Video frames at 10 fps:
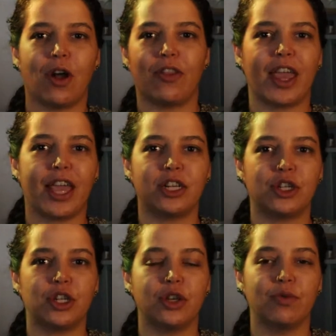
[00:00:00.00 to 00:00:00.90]
all the
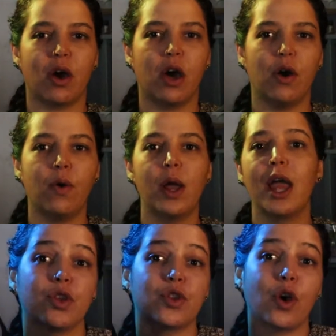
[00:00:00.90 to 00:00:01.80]
H two O.
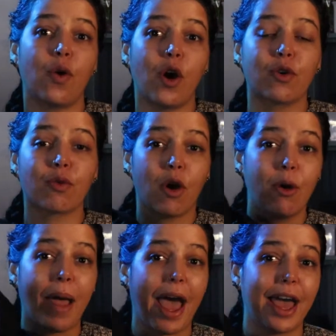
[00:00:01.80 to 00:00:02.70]
So a
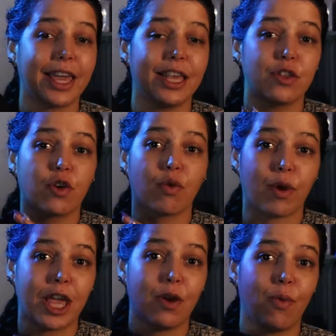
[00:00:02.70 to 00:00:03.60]
grow bag is a
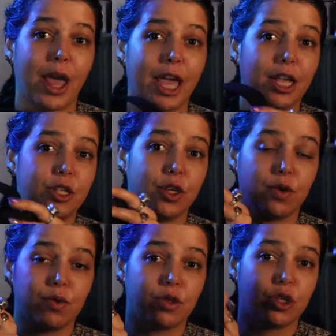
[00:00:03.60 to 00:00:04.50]
great way
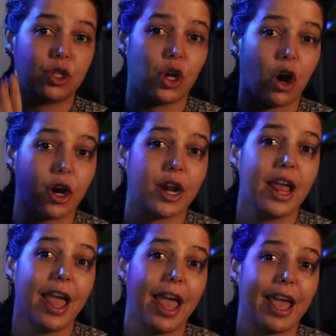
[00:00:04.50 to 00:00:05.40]
to start
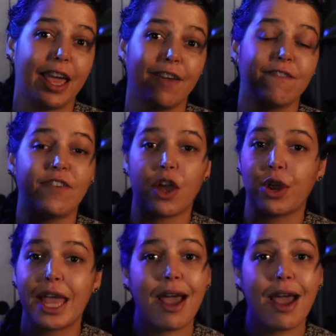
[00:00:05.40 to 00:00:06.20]
a very